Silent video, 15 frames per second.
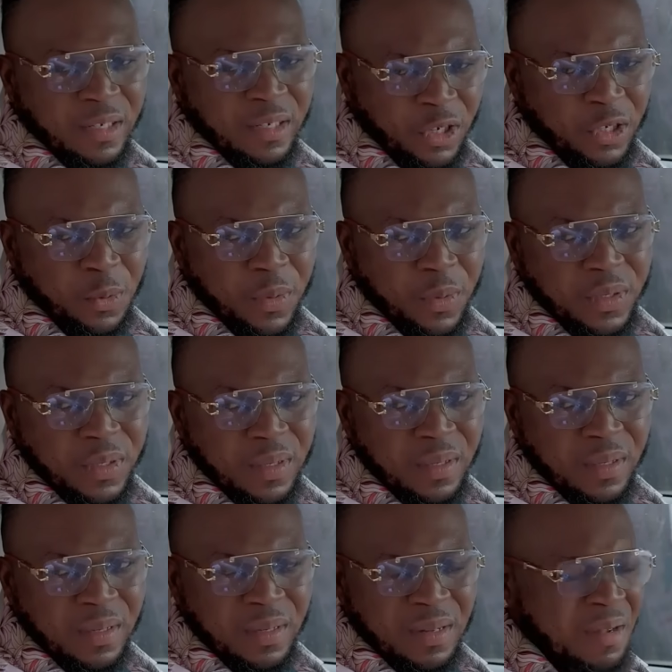Just once.
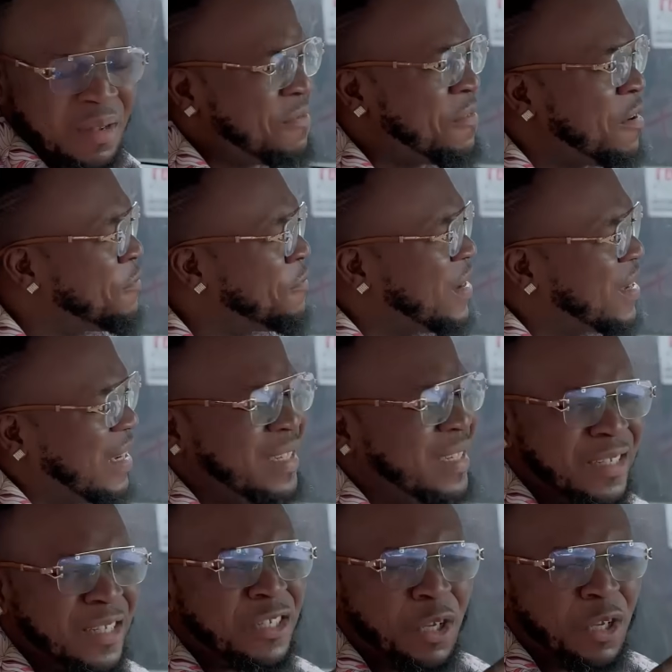Frank,
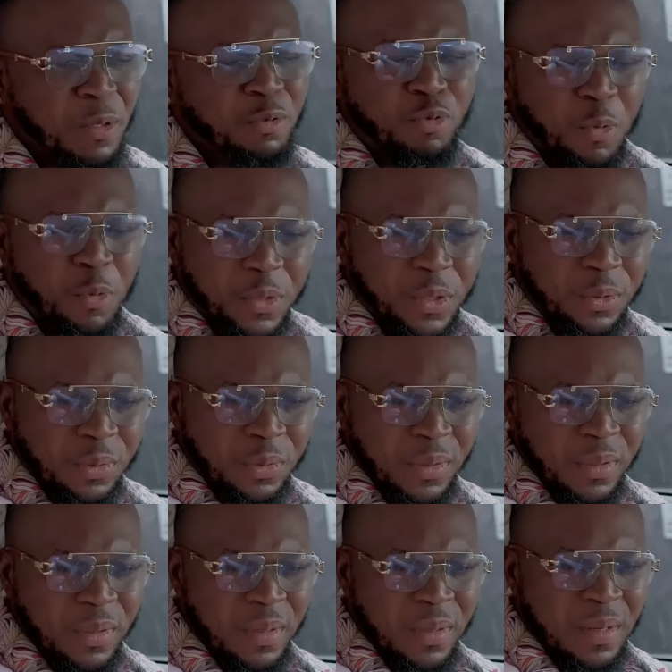is something wrong with you?
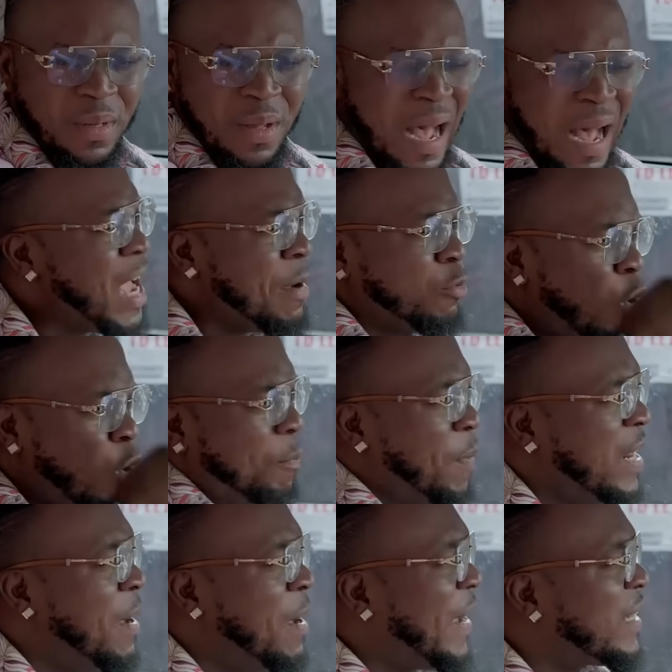I am
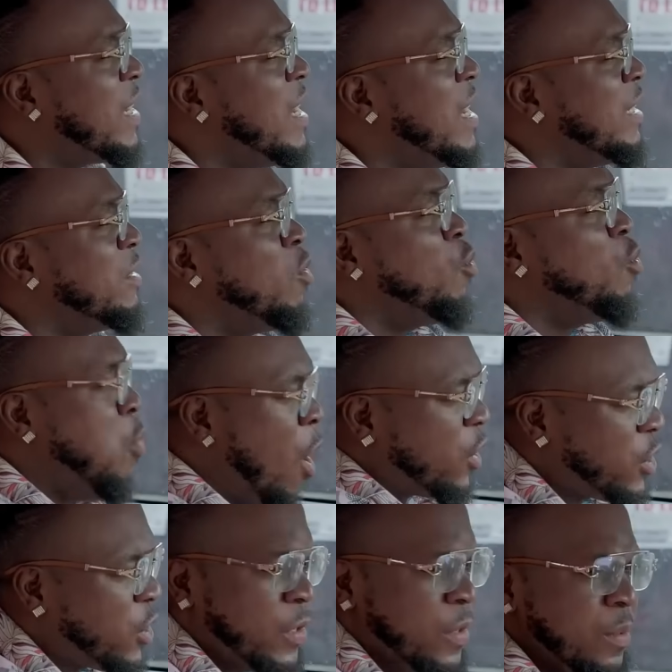complaining about
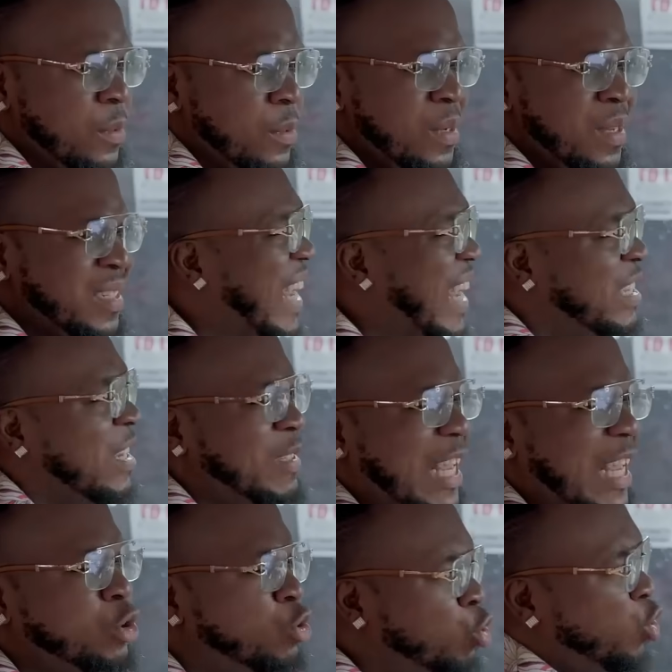once
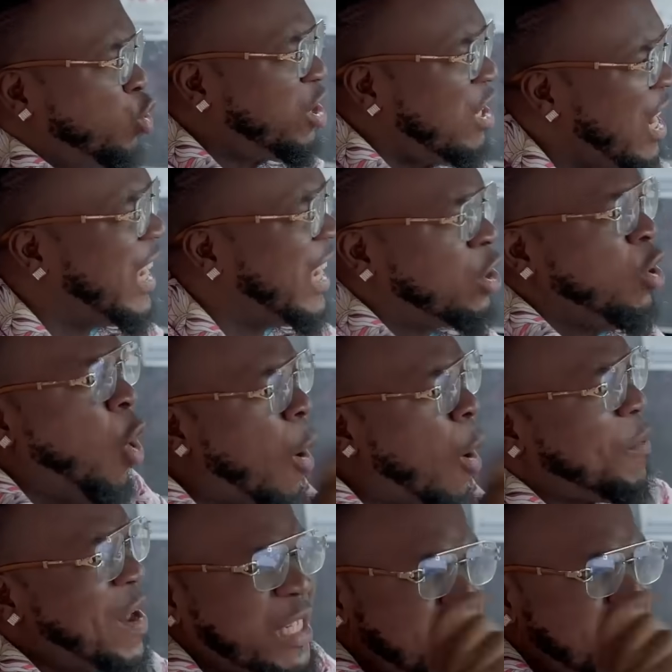that useless,
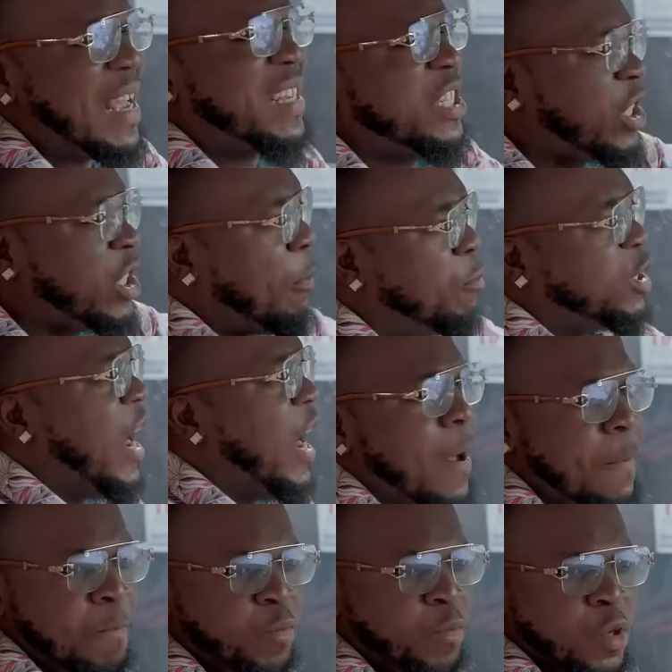hopeless Mike slept with
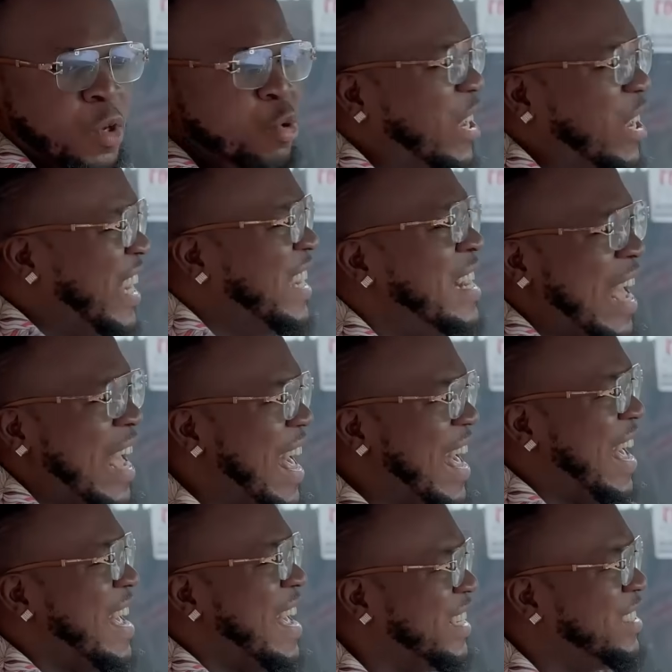her. You are saying
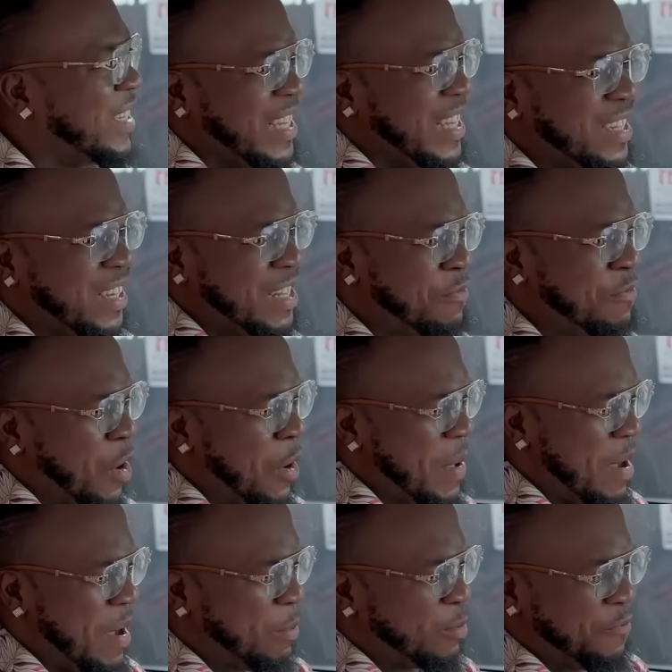it's not even
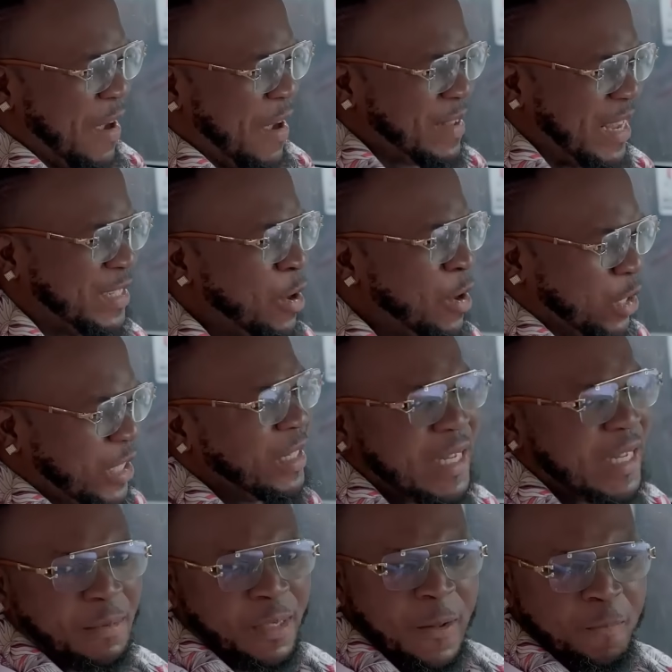up to 5 times or 10
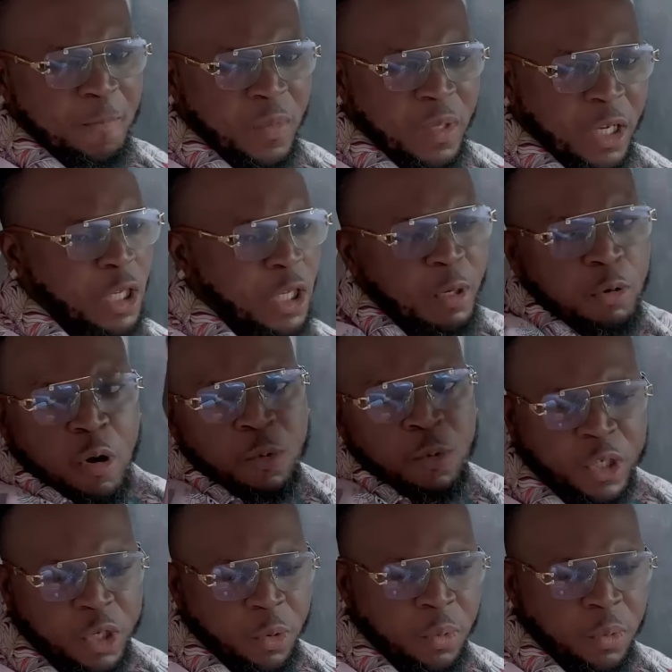times. Is something wrong
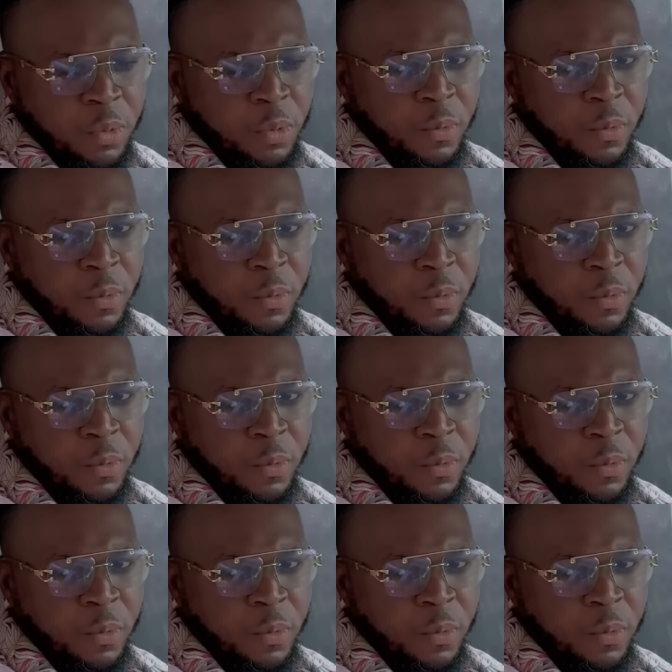with you?